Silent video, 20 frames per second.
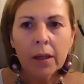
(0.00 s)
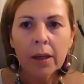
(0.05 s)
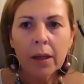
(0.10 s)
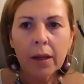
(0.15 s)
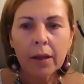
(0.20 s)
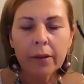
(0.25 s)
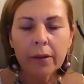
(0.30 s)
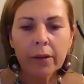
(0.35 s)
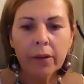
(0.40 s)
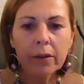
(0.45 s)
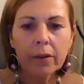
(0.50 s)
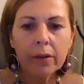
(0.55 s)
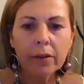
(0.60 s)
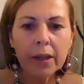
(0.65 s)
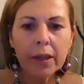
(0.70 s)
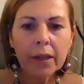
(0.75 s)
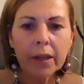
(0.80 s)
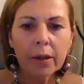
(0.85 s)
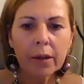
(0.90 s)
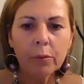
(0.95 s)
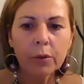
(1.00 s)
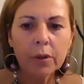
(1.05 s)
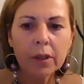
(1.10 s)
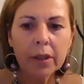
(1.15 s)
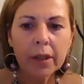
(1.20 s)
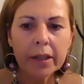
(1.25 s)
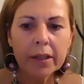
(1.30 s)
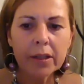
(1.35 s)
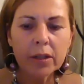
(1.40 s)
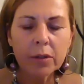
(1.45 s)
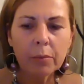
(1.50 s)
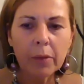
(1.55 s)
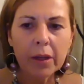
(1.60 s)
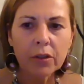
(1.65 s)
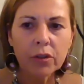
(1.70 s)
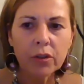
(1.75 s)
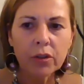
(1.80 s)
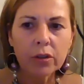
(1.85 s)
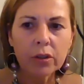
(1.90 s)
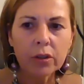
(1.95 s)
and the other thing i would like to
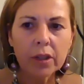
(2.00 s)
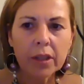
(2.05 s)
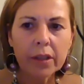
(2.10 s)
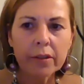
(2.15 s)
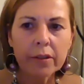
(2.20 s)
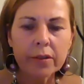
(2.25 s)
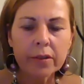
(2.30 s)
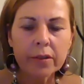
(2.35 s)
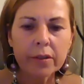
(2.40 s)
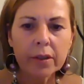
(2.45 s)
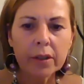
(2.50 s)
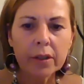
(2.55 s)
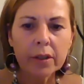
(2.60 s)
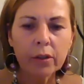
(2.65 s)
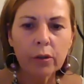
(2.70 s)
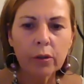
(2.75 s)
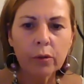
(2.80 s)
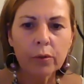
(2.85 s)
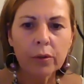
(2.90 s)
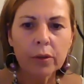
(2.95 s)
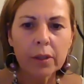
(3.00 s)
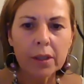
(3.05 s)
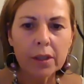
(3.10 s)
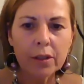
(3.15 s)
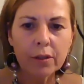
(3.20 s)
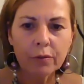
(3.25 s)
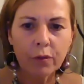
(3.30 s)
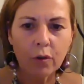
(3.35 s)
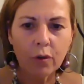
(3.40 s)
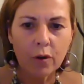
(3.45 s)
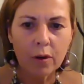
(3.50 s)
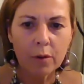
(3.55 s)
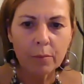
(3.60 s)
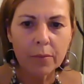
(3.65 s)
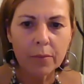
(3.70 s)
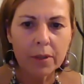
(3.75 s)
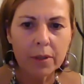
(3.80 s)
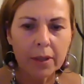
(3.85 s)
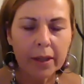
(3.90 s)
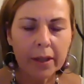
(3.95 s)
mention is you know these
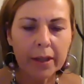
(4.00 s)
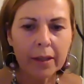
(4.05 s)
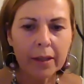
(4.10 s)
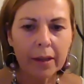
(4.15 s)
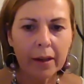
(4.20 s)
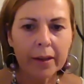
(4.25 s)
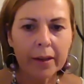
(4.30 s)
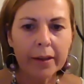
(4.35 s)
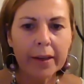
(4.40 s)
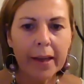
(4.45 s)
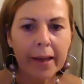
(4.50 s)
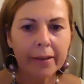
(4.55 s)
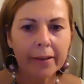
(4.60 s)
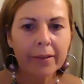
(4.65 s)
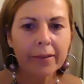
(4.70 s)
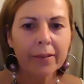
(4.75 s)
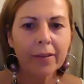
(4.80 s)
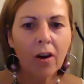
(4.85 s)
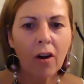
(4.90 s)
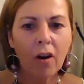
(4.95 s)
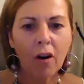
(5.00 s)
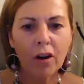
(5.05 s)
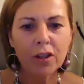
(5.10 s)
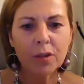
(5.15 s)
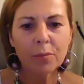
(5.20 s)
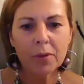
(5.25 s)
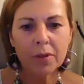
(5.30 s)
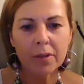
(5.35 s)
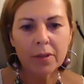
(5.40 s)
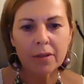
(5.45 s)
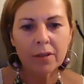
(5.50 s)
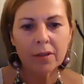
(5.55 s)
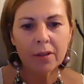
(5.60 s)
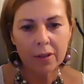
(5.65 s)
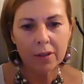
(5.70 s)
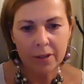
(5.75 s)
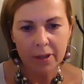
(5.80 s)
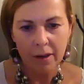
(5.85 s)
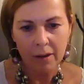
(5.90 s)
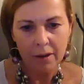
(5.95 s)
forms like again hospices
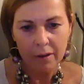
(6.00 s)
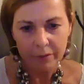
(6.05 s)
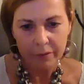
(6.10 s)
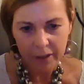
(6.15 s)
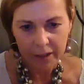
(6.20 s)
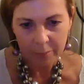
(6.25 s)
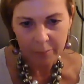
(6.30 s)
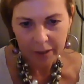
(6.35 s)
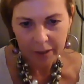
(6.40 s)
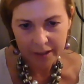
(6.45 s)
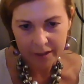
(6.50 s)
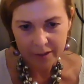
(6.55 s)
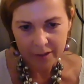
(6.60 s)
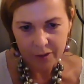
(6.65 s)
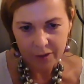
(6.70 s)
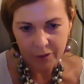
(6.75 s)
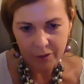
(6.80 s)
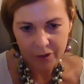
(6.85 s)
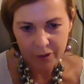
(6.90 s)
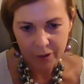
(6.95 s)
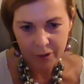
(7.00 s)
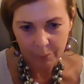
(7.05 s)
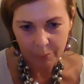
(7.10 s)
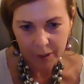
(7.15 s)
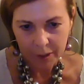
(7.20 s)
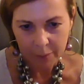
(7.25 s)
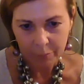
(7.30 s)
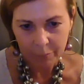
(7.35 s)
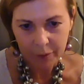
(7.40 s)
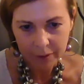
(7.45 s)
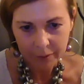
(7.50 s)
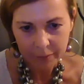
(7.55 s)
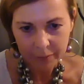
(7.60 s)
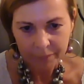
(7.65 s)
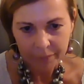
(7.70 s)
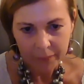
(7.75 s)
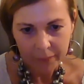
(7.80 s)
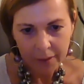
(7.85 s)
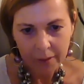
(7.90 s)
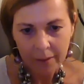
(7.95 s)
are terrifying places for some people
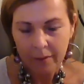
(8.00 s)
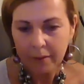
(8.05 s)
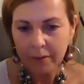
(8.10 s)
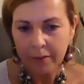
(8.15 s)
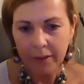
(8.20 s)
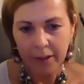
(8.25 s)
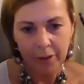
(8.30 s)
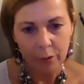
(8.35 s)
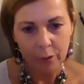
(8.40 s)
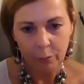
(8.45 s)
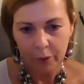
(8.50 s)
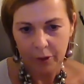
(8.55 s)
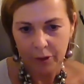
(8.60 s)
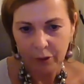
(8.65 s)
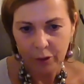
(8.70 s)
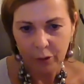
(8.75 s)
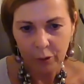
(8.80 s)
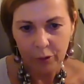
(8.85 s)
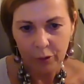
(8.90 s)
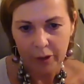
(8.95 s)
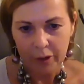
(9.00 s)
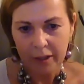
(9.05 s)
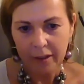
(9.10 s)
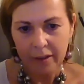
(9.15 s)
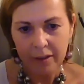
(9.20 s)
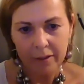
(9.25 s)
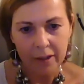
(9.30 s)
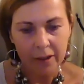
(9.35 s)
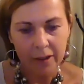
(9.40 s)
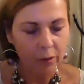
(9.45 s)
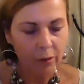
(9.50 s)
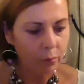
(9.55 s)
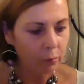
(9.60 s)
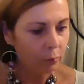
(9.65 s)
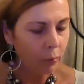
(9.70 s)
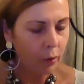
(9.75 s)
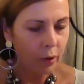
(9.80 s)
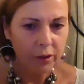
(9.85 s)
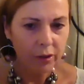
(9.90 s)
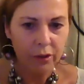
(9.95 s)
they don't want to go there they don't
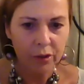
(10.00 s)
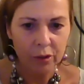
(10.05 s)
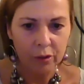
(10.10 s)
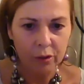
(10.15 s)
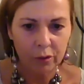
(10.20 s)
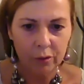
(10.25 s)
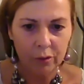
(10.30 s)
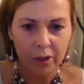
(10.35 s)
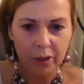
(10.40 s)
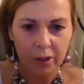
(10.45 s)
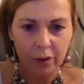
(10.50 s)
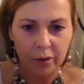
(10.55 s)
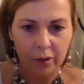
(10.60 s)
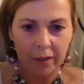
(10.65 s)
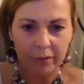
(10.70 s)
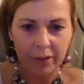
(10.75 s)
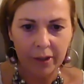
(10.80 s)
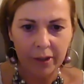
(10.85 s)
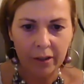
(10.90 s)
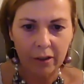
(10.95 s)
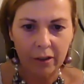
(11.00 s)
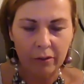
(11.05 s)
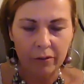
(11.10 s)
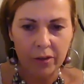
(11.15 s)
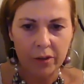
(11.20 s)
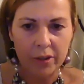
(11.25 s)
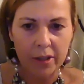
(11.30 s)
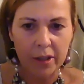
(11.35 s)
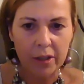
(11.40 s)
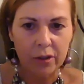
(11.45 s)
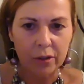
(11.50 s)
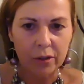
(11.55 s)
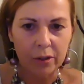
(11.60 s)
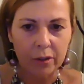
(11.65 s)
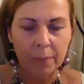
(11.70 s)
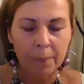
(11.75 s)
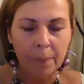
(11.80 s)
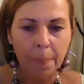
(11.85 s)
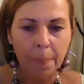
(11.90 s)
want to you know have that conversation